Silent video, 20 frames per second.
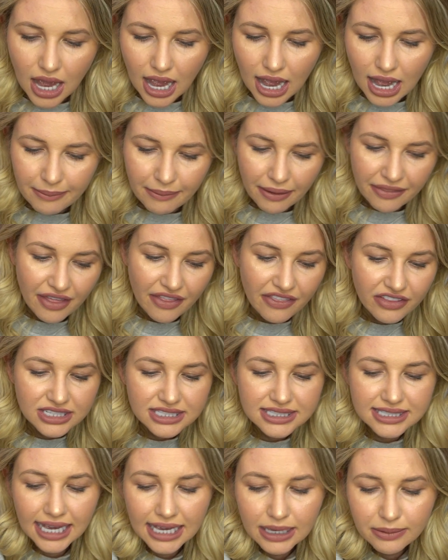And then the
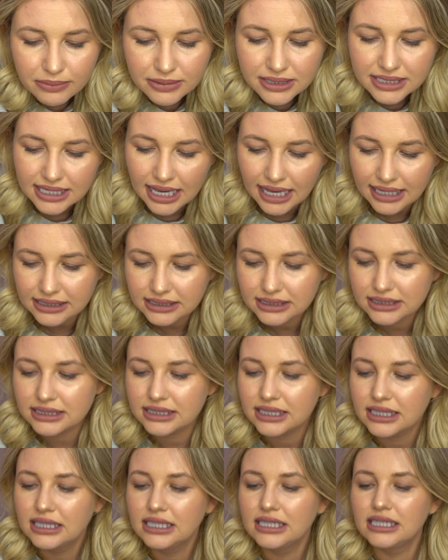same
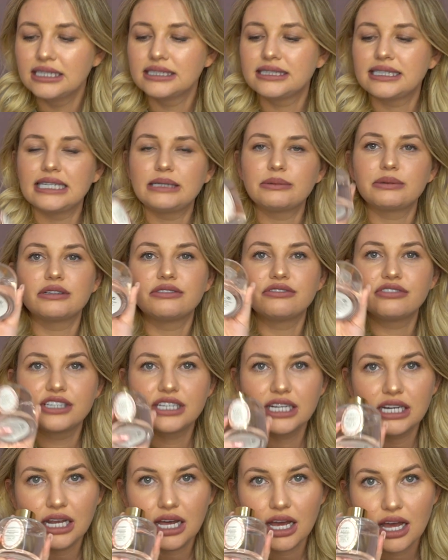scent, cedarwood and
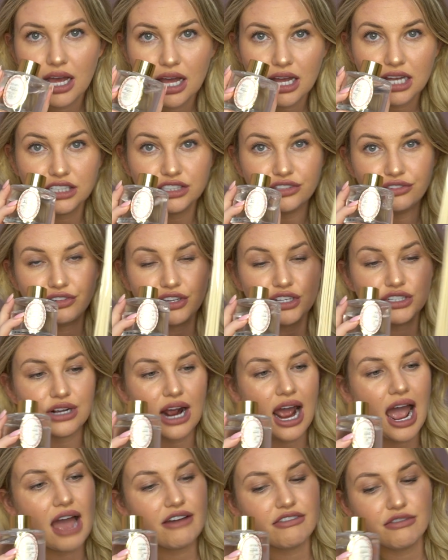vanilla diffuser. I
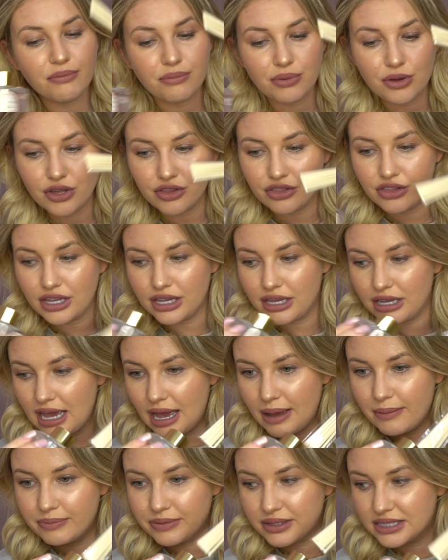haven't put the
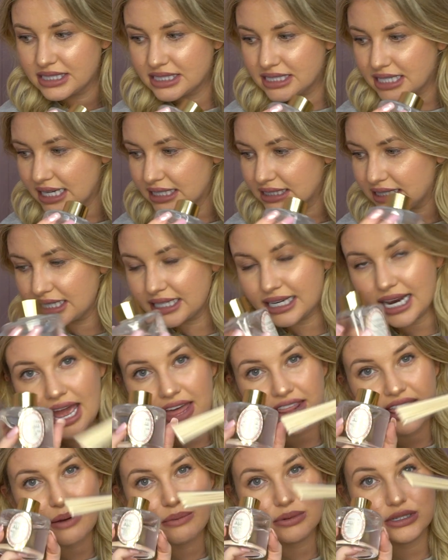sticks in
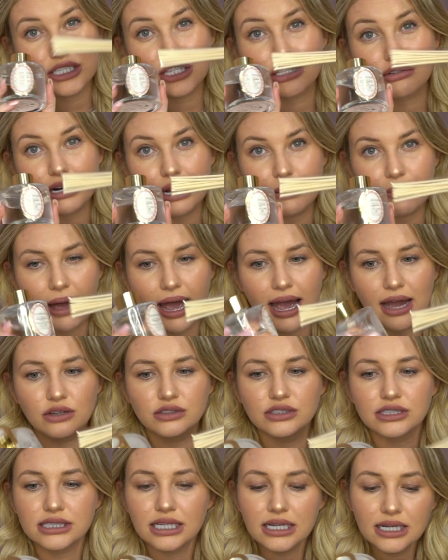yet. That was
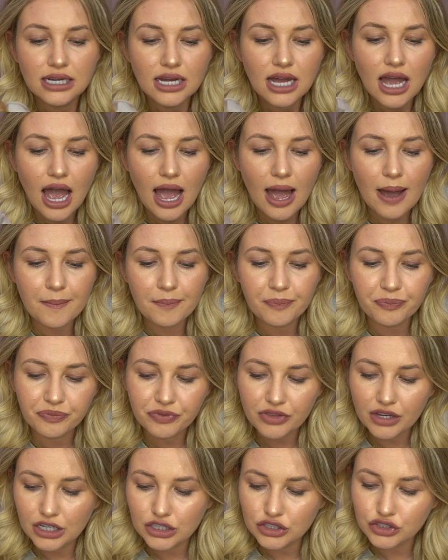£3.
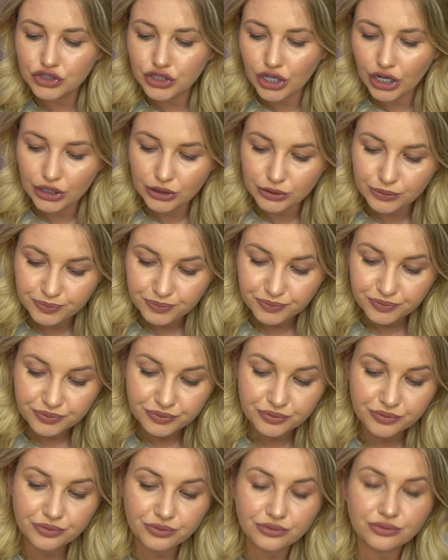So
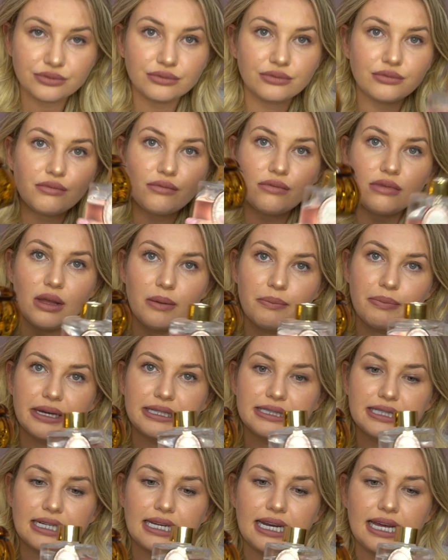
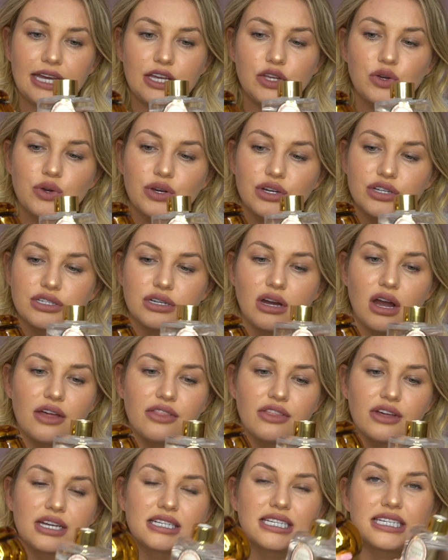basically you could
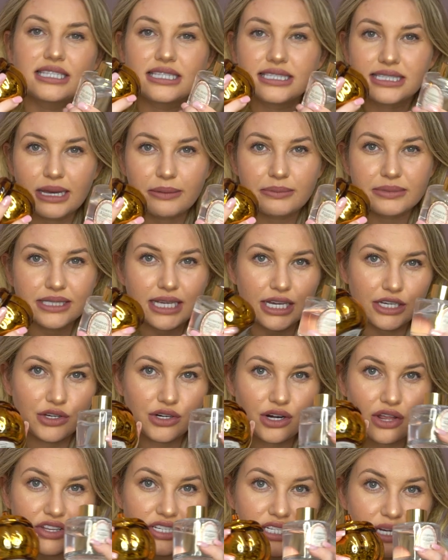either, because it's the same scent, you
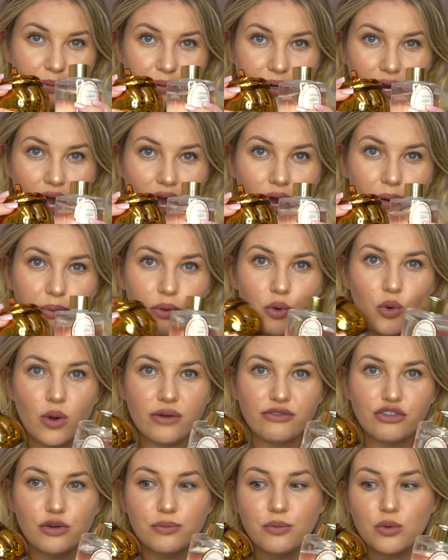can either double up, or if you're